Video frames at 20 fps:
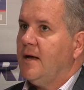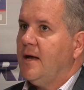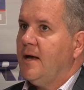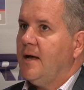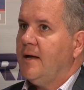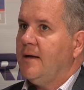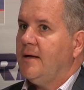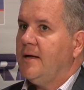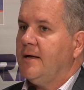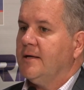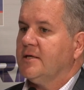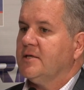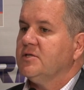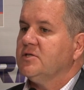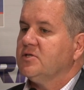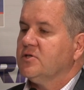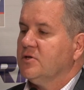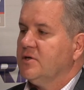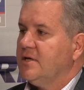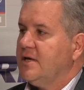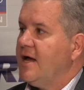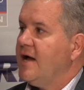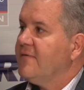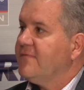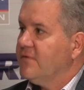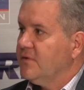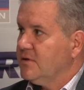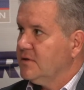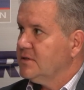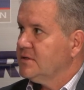a concerted
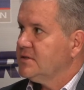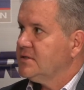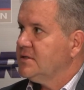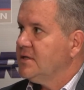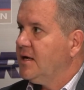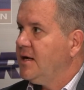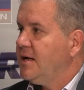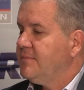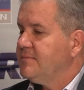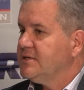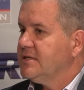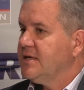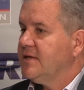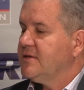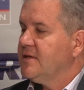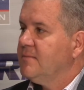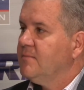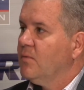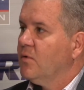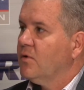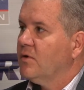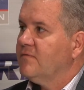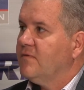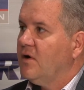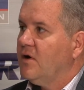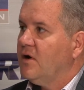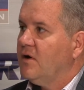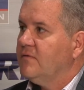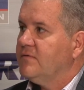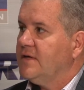effort to get them more
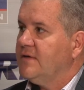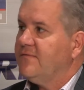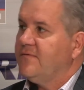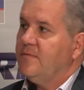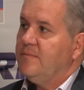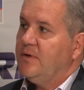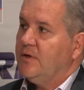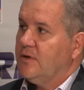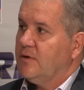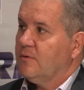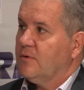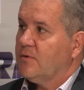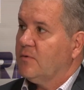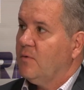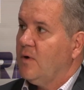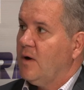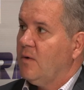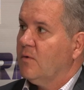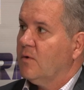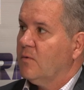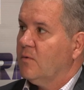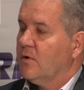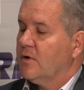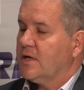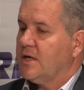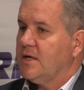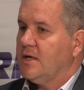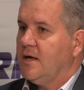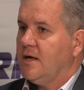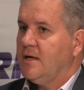involved and familiar with what we're
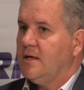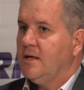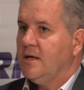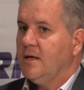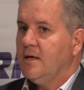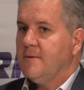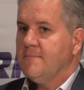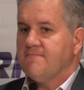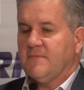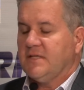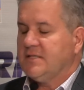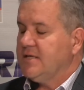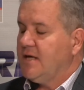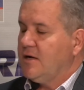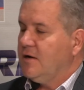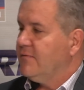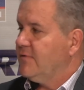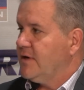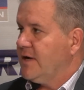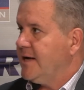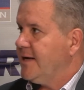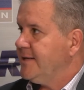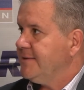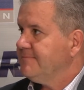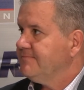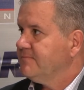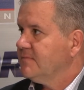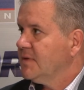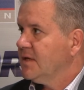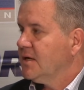working on. It's not overnight.
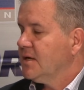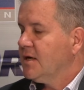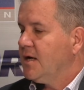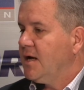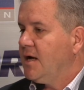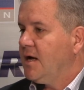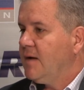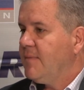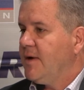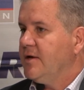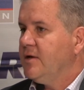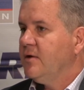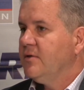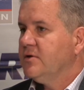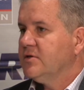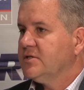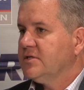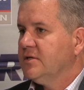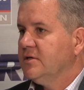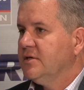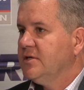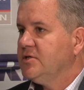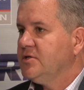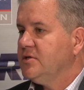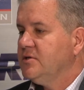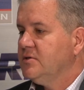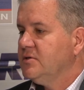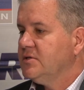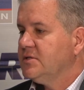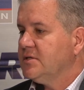I know there's still
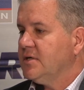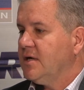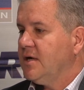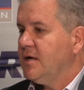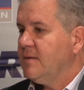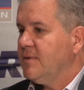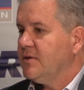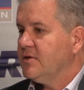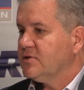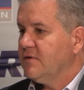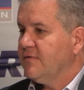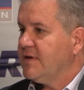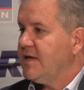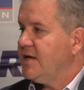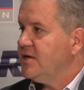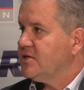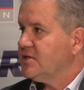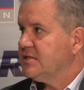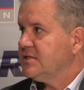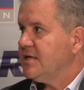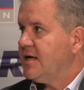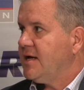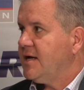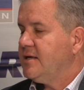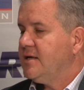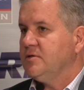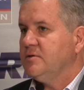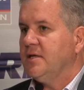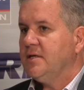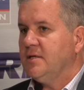issues on the certification
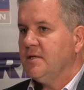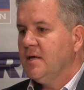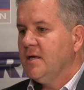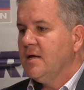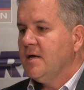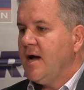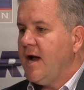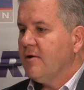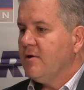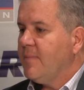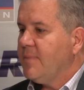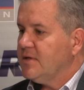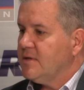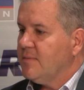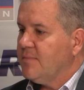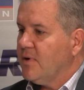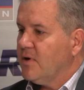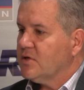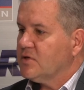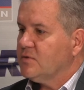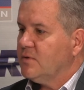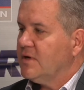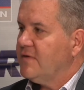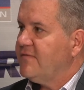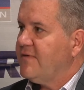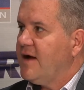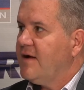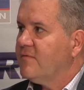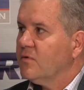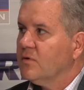side. As you get higher up into the Part
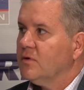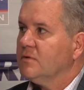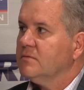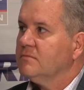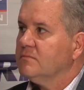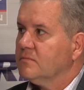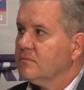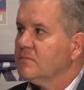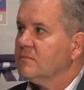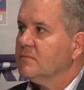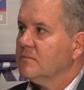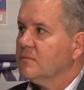25 world,